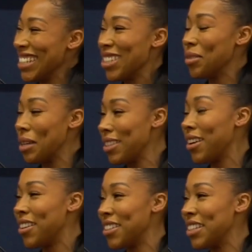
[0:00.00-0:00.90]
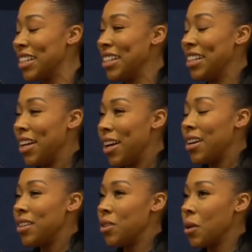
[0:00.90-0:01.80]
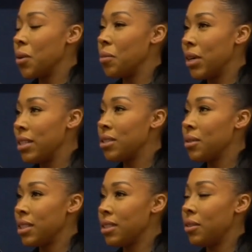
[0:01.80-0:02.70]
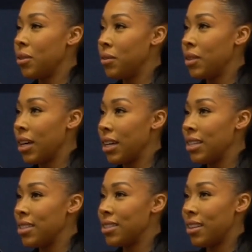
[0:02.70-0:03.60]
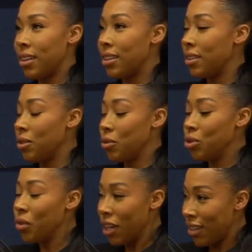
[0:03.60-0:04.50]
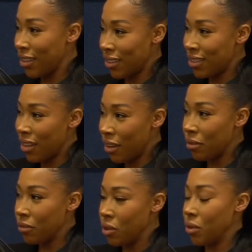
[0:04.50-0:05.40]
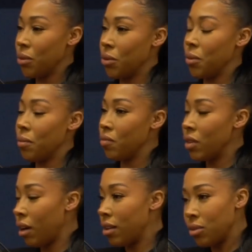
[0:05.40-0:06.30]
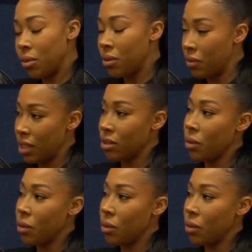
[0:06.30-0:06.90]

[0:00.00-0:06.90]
It's hard. So there's a lot of that is like you're training yourself to answer all of these